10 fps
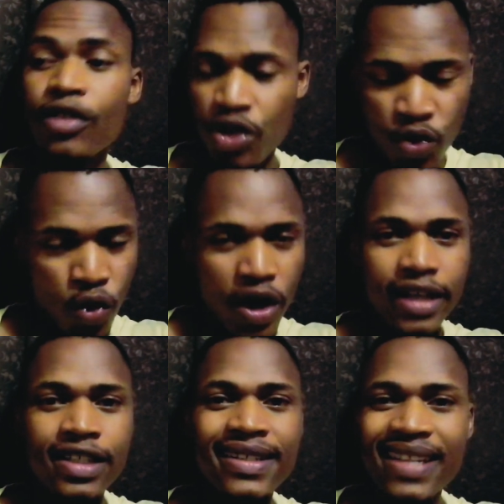you are
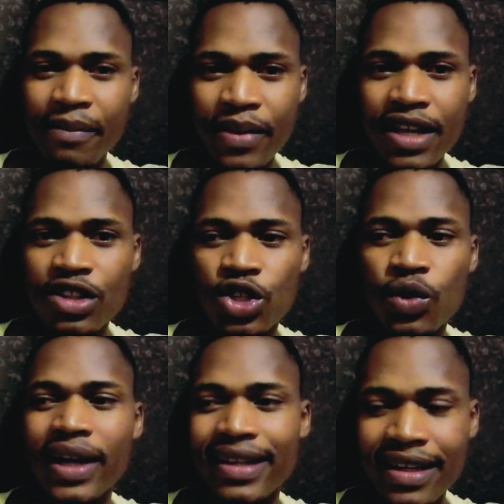stepping
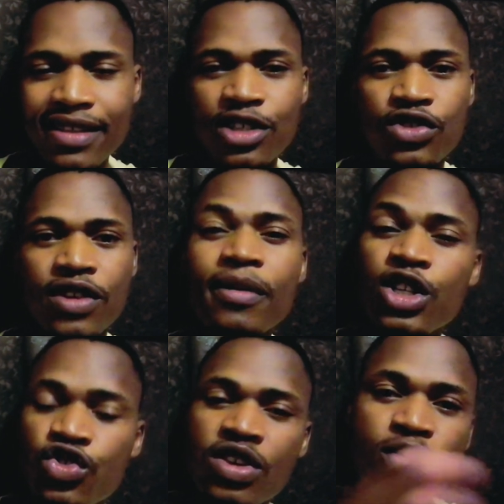into another dream, a
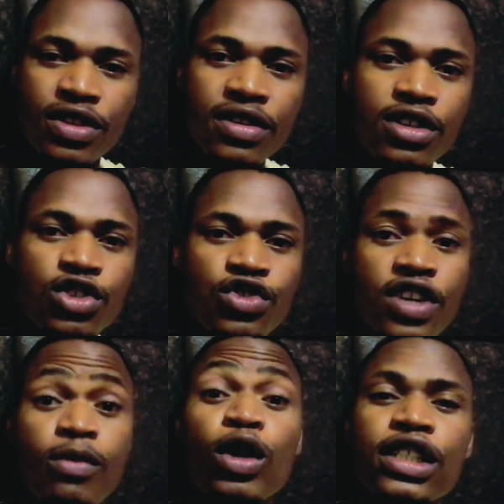dream within a
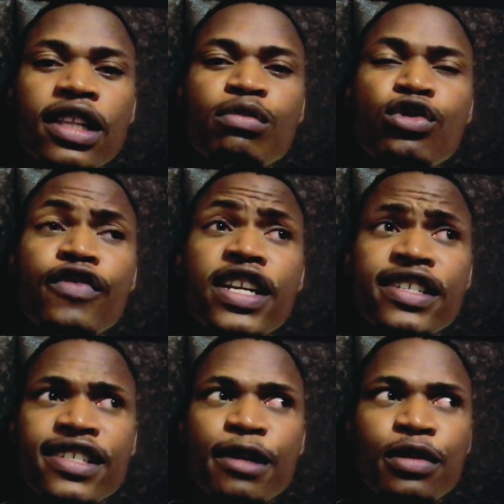dream. Watch that movie
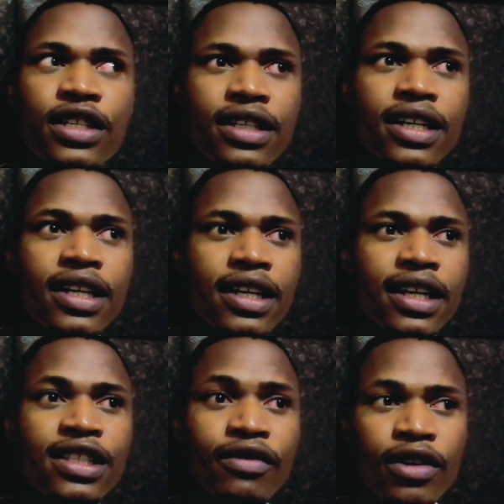Inception.
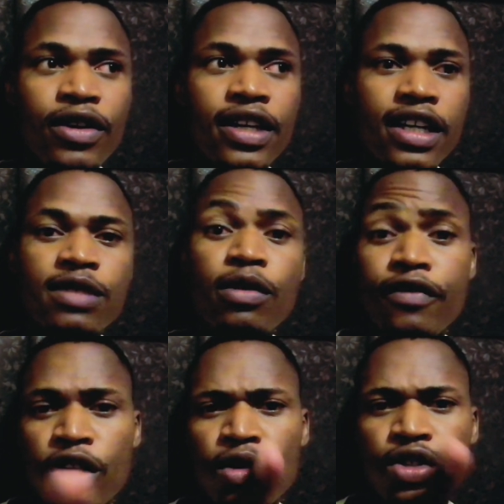That's a very nice
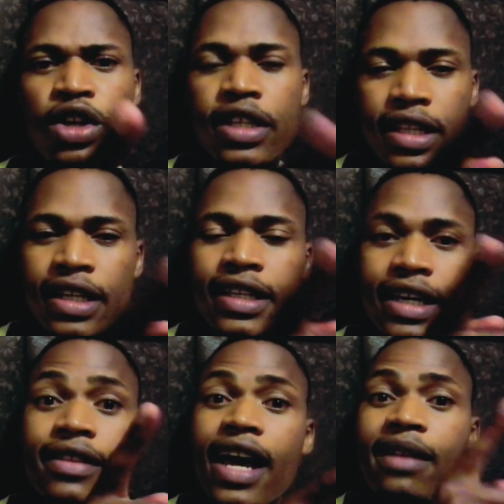movie. There was
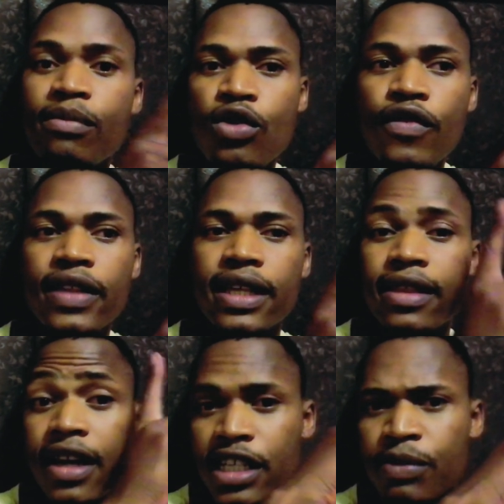in that movie, the
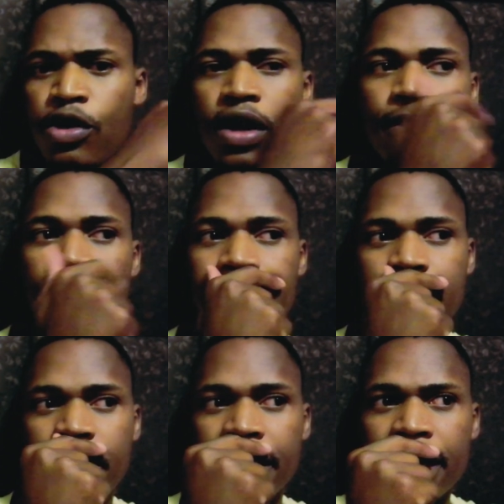thing I spoke about in the
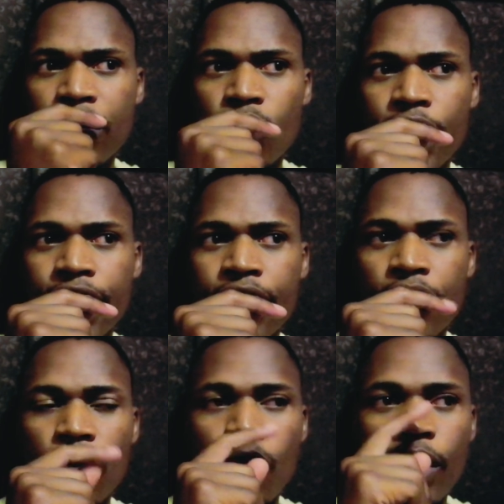beginning, where
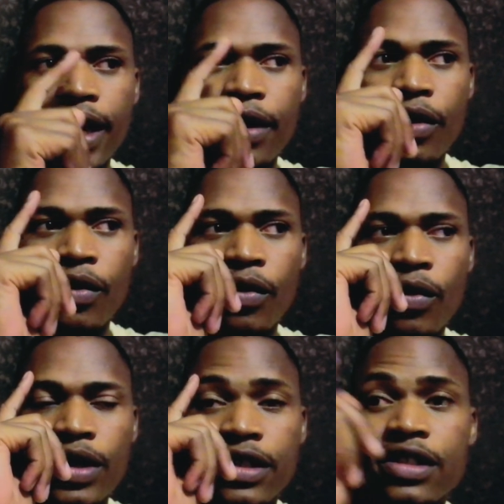
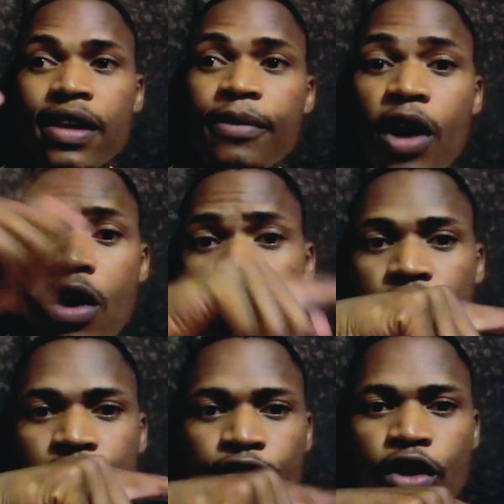the
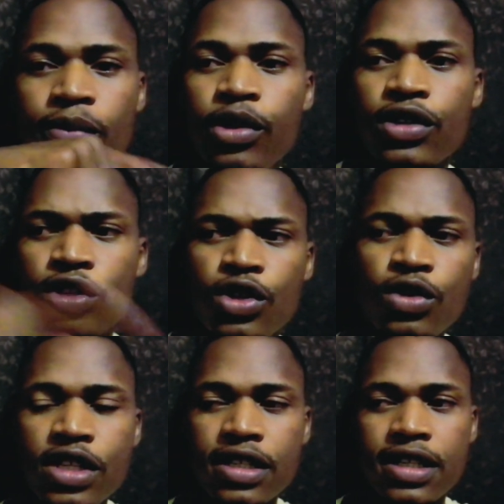subconscious of one person
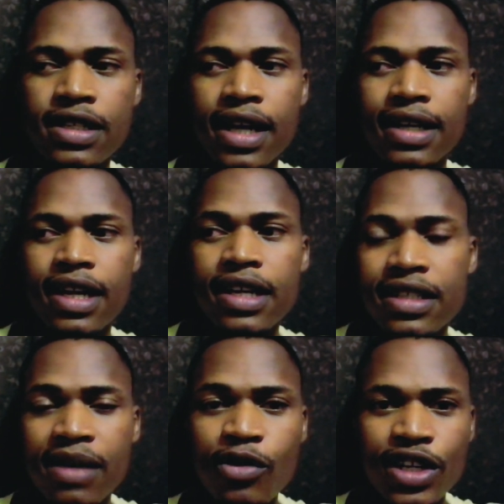notices that
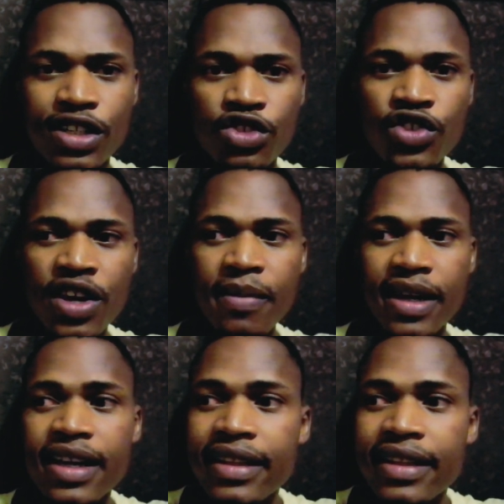someone is dreaming,